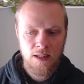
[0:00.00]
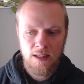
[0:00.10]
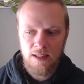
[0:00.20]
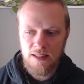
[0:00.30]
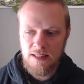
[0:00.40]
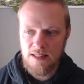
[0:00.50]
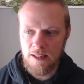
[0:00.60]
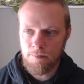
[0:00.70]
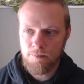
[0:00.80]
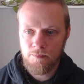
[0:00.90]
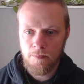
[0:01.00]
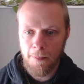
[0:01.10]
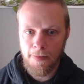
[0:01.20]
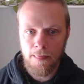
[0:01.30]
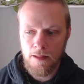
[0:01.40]
Let's see
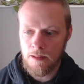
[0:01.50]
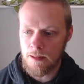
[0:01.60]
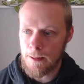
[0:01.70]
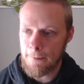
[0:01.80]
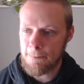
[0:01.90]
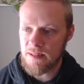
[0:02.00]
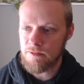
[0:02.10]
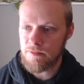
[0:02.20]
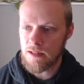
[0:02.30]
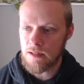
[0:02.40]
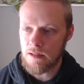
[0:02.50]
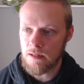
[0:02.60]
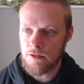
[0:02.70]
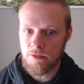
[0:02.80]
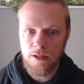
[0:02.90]
if I can
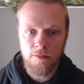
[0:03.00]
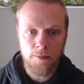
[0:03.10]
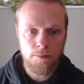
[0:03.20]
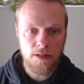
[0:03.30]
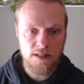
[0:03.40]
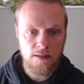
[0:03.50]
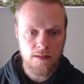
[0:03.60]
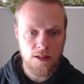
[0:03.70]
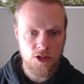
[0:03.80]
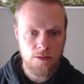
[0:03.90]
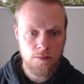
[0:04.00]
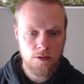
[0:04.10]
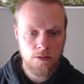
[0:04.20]
get rid of the presentation mode.